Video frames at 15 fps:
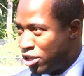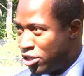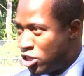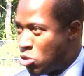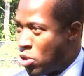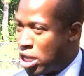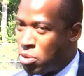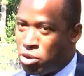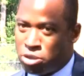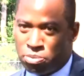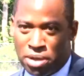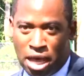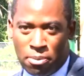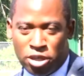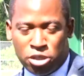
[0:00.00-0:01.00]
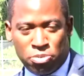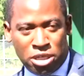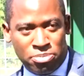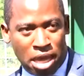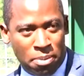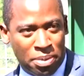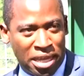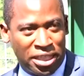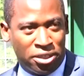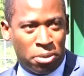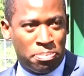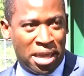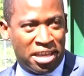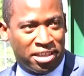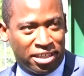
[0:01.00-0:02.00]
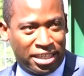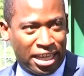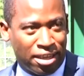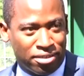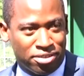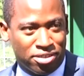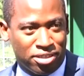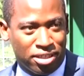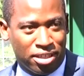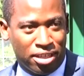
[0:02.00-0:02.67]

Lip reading: no matter how much money might be in their bank accounts,